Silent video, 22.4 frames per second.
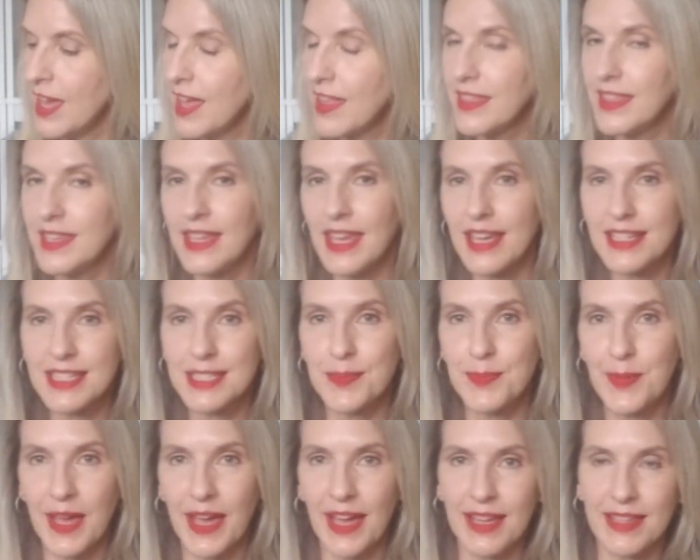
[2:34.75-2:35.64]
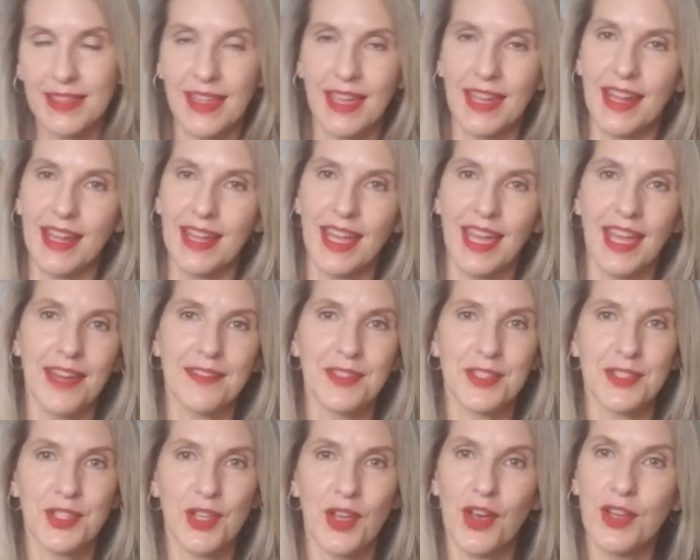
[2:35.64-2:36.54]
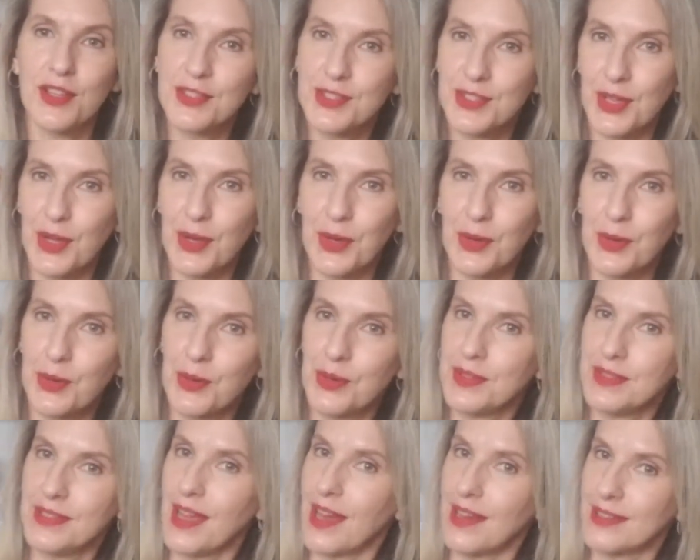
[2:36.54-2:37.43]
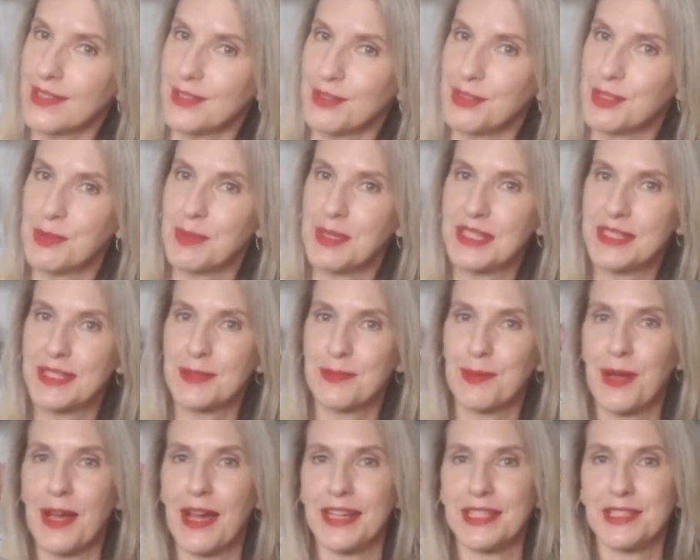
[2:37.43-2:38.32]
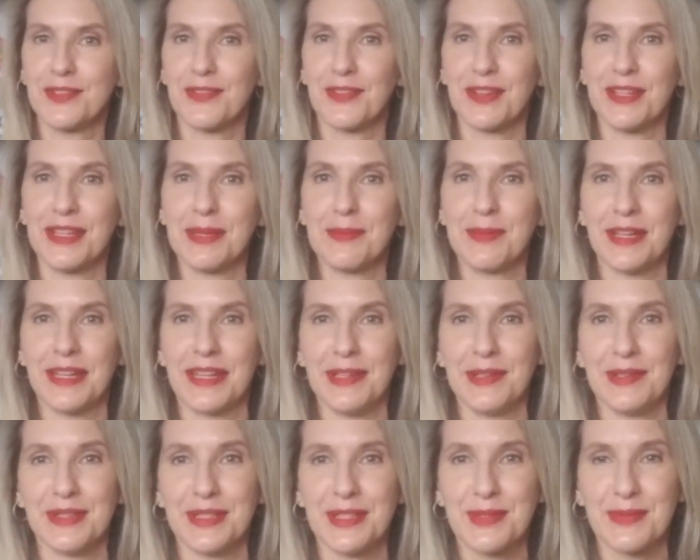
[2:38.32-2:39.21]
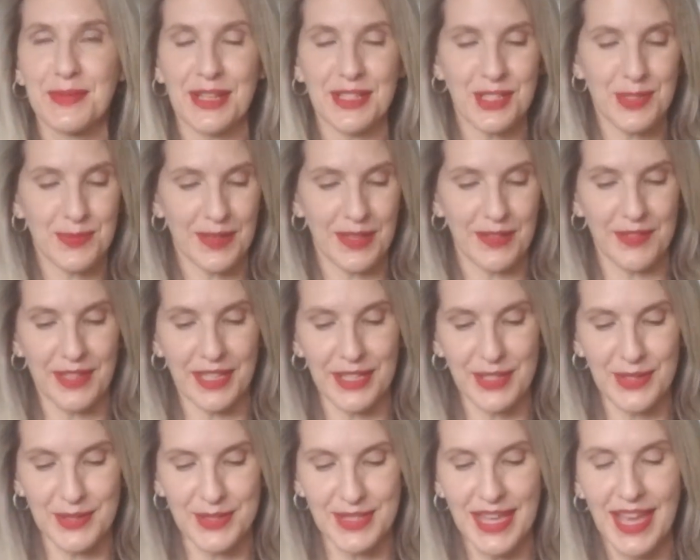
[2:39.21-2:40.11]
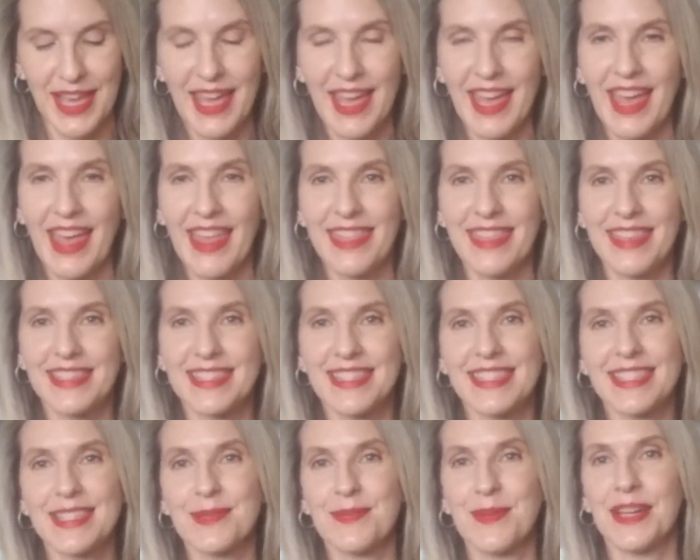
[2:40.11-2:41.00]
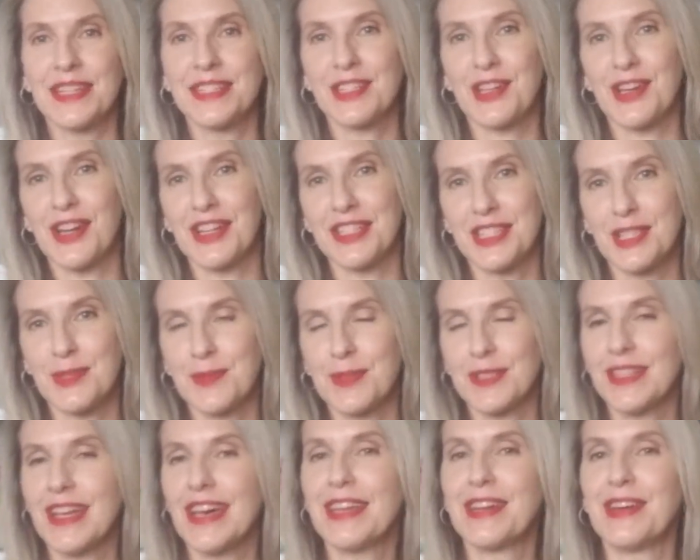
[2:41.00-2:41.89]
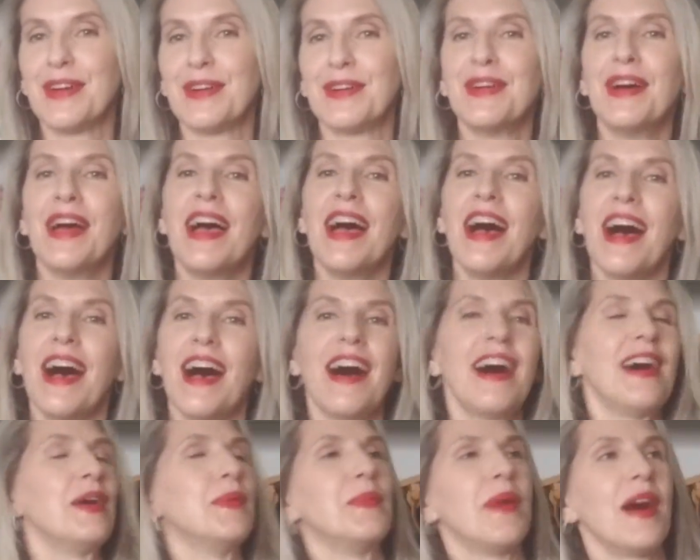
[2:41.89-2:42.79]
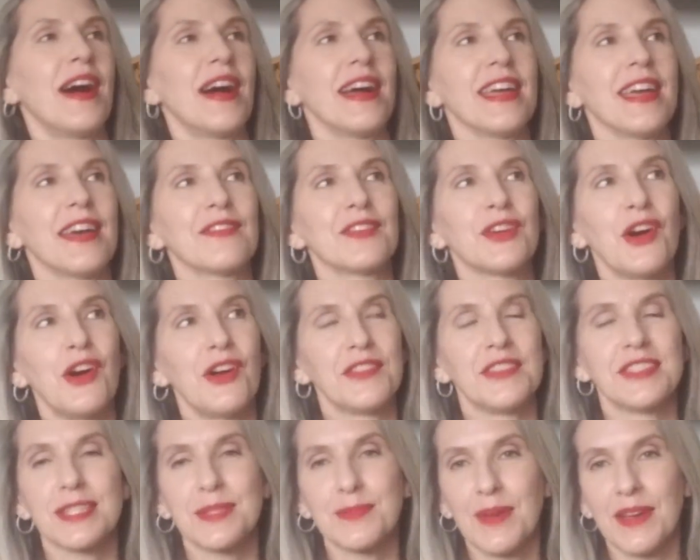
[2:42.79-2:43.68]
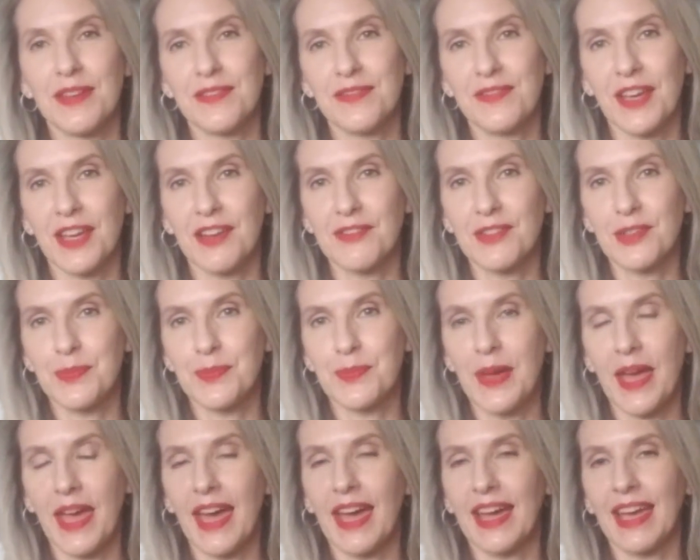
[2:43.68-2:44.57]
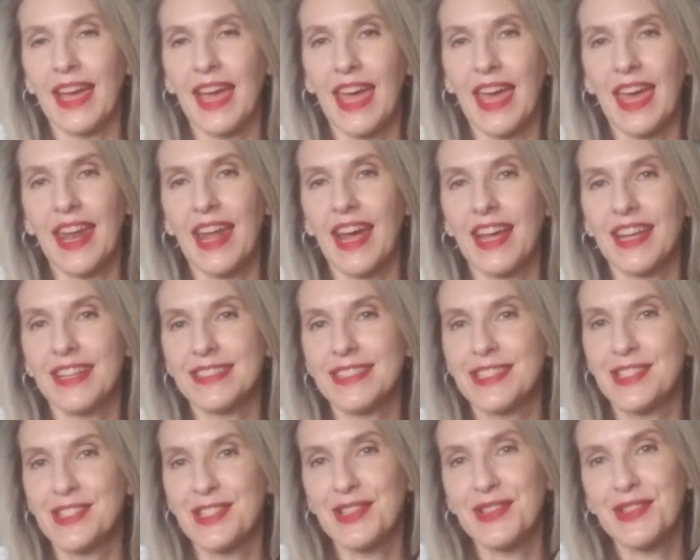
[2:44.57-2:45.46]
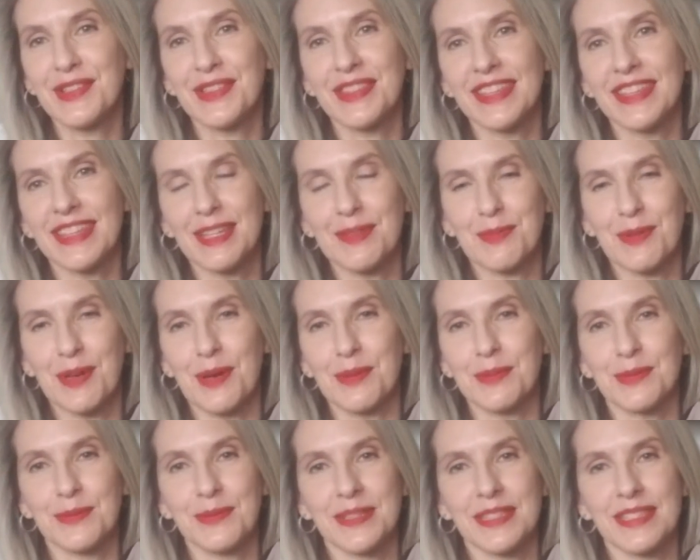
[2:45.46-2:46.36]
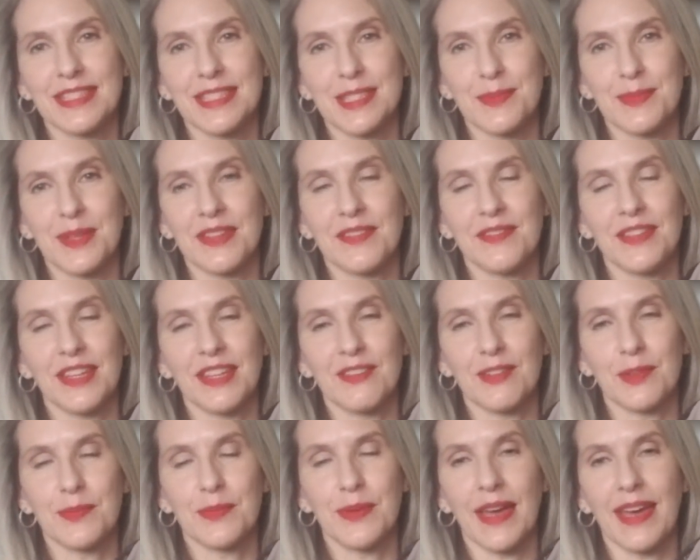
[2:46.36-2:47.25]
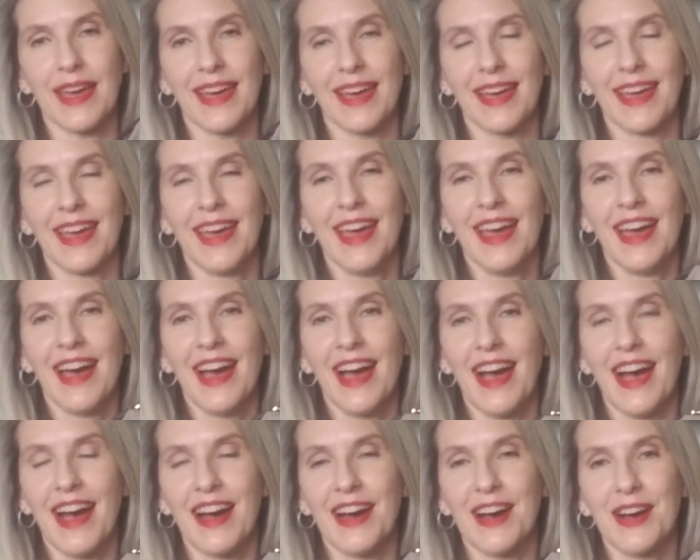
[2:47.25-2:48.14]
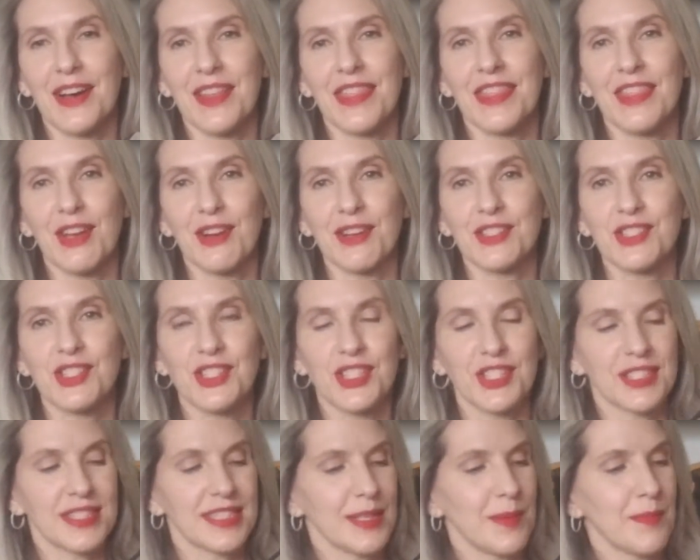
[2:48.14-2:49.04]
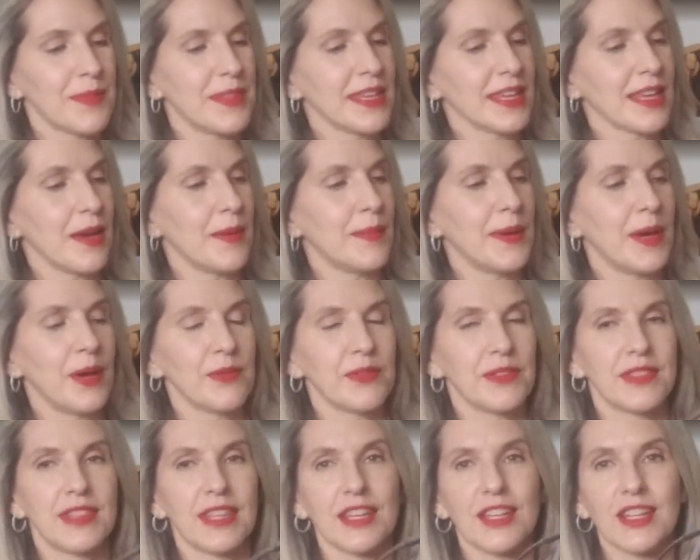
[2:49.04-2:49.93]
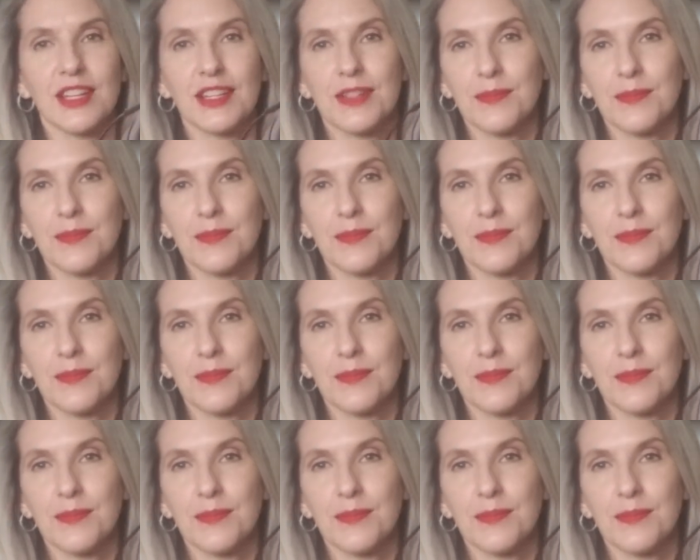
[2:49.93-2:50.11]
The next bag that I have is also not going to be a surprise for anybody who has watched my videos. This is my Tod's Bauletto. Um, I have called this my favorite bag, and I still think it probably is my favorite bag. Uh, there is just something about the